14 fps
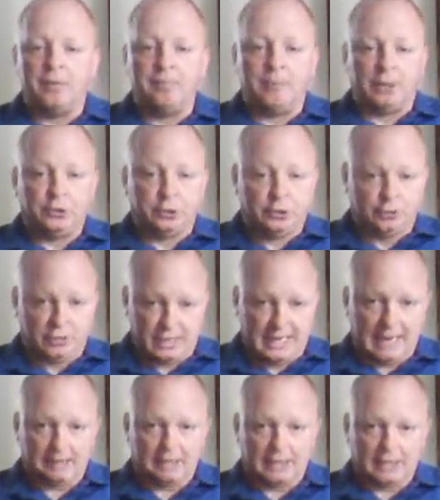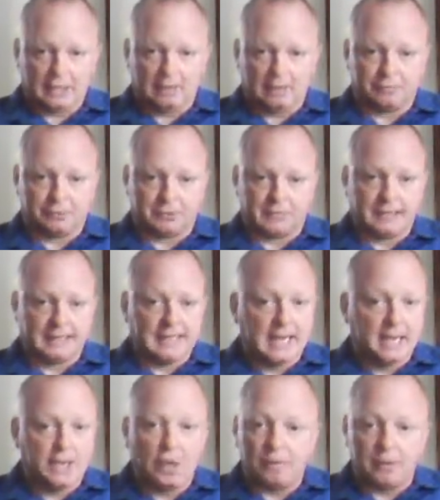make sure you're on time to that conference, because I
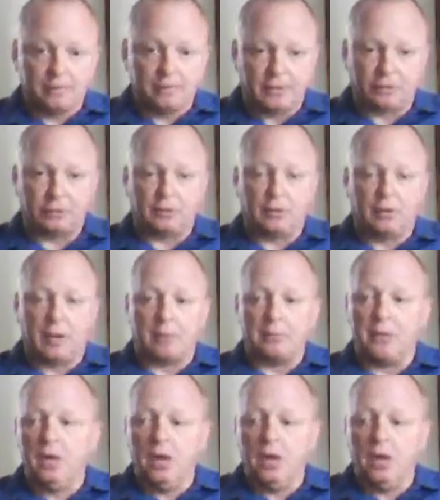can't help you if you don't show up.